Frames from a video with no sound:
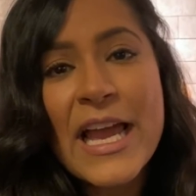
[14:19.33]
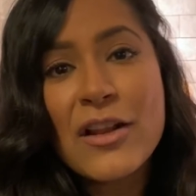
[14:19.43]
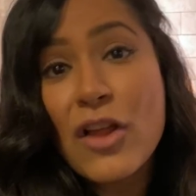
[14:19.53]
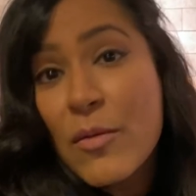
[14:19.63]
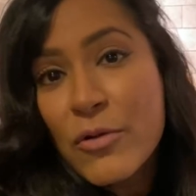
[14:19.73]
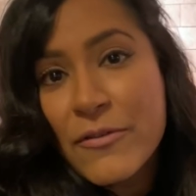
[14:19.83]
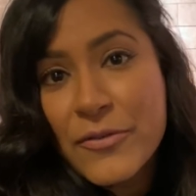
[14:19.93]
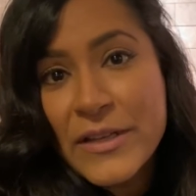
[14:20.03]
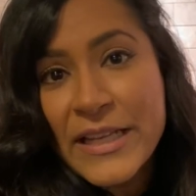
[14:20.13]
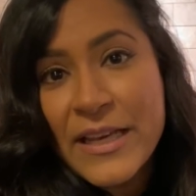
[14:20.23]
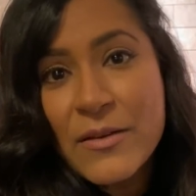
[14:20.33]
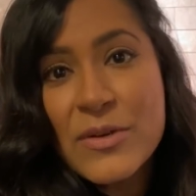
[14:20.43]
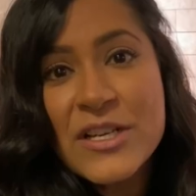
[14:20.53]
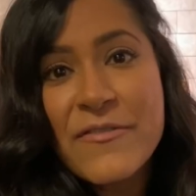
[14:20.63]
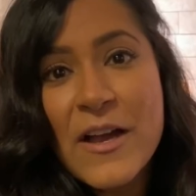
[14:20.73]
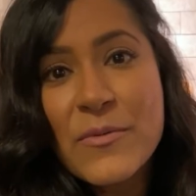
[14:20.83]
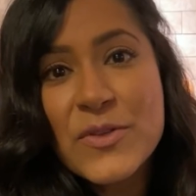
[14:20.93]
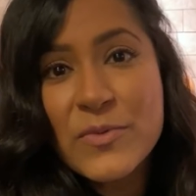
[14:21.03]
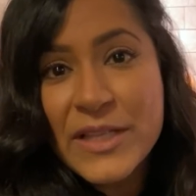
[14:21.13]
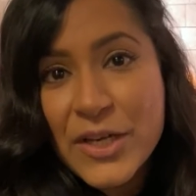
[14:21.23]
and a lot more freely, which I found
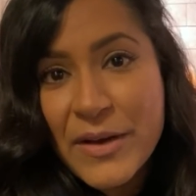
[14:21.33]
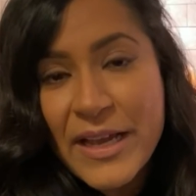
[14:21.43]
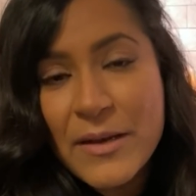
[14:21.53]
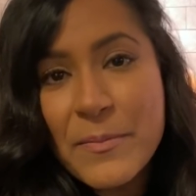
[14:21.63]
was really great